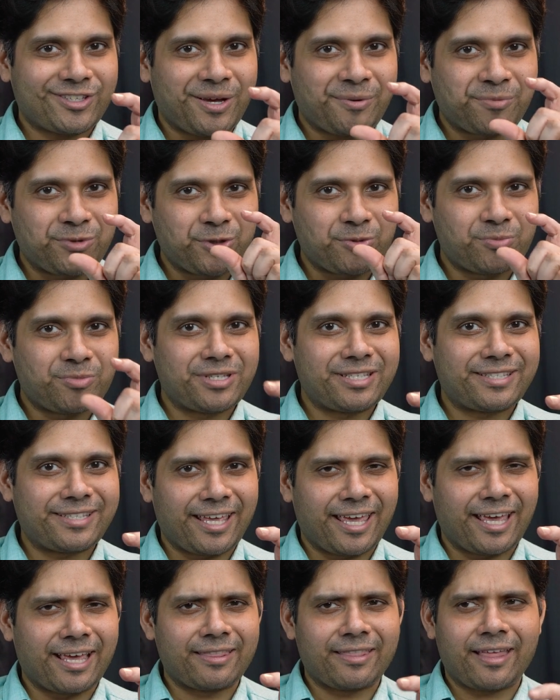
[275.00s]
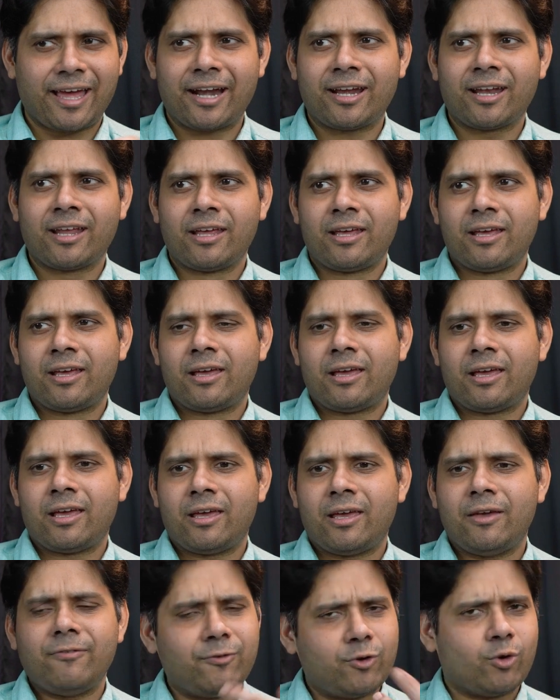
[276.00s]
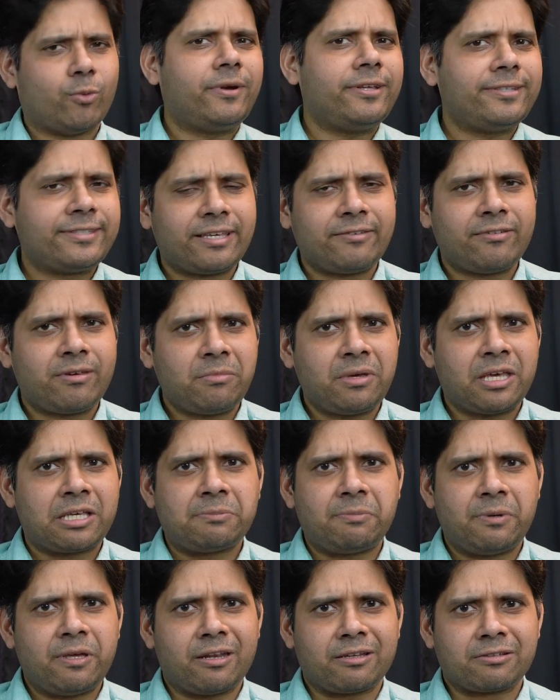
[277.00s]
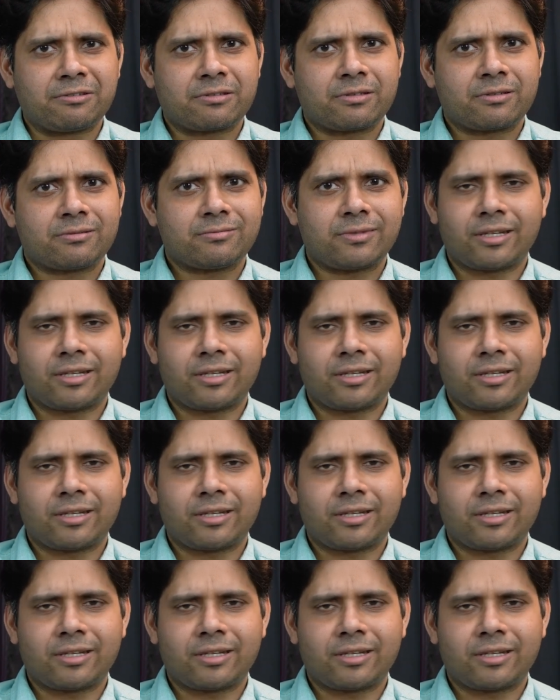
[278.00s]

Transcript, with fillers: come to me saying that if nobody is giving me experience,